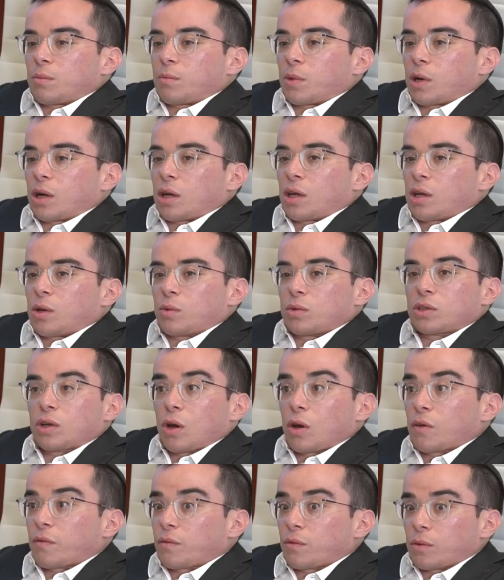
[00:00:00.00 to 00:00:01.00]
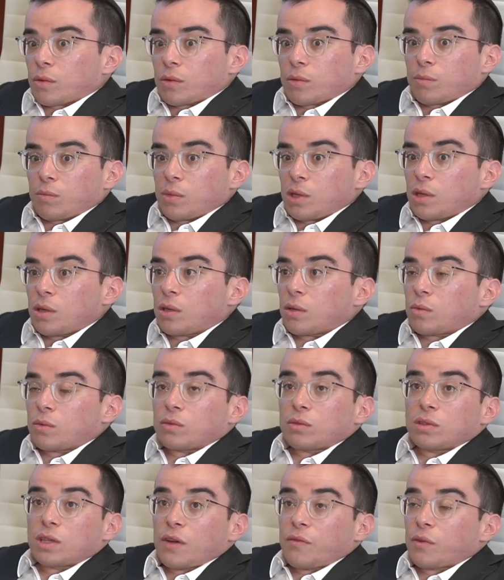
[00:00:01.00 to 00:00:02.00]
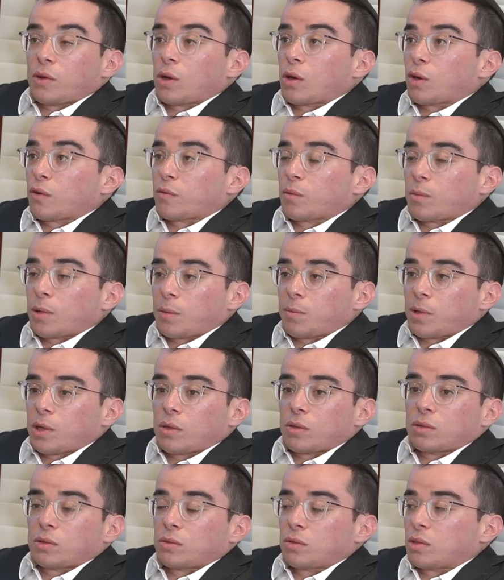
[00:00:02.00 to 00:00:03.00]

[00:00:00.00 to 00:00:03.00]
But it was hard for me. It was definitely hard for my parents.